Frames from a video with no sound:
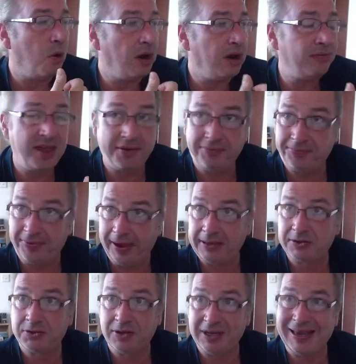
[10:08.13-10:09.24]
of the
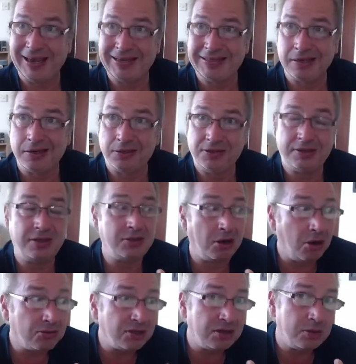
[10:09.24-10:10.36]
effects that kicks in, because this has a
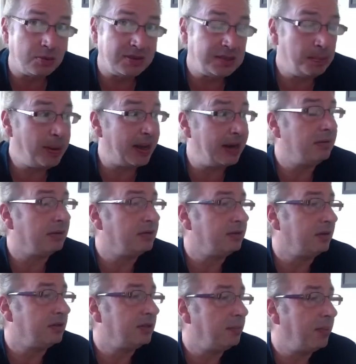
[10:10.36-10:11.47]
lot to do with
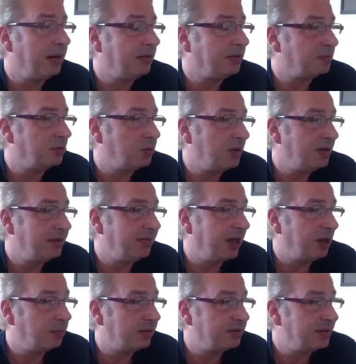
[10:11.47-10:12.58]
dependencies between
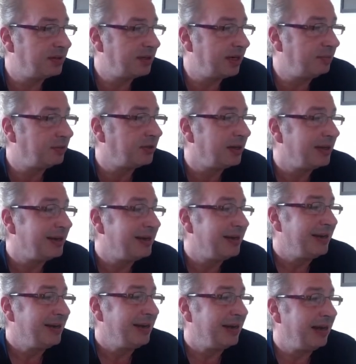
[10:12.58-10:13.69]
developers and teams,
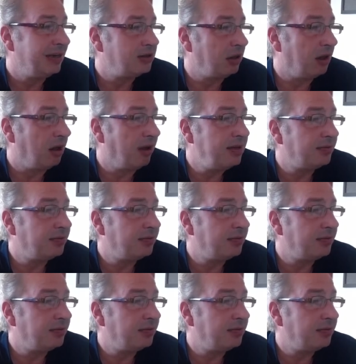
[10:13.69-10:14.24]
is lines of